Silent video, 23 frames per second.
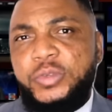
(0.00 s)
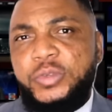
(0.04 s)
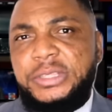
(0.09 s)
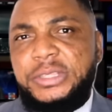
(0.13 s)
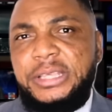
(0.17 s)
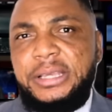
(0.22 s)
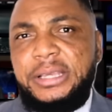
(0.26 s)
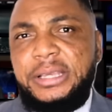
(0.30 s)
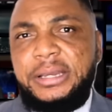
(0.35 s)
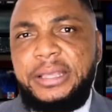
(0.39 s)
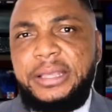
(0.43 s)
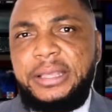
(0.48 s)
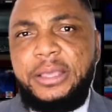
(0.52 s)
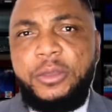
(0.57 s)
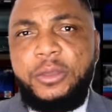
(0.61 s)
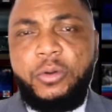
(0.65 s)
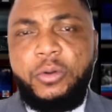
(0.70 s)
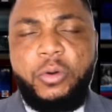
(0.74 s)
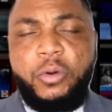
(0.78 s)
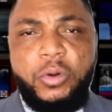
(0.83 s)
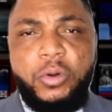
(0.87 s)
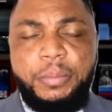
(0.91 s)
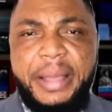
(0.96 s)
series
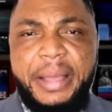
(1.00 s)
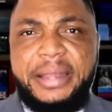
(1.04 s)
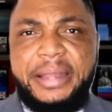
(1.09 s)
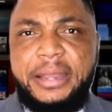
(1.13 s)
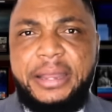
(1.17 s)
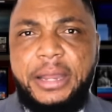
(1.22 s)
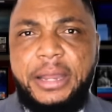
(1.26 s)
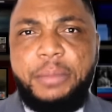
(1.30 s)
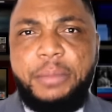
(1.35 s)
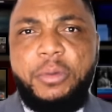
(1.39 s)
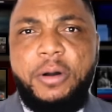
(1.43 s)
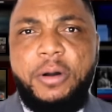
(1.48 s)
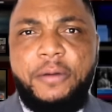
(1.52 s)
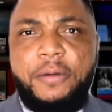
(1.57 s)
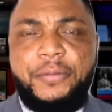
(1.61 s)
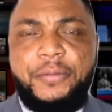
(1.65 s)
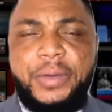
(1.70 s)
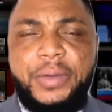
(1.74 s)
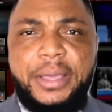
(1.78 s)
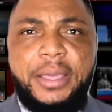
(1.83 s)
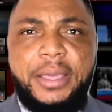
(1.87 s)
called by the name of uh,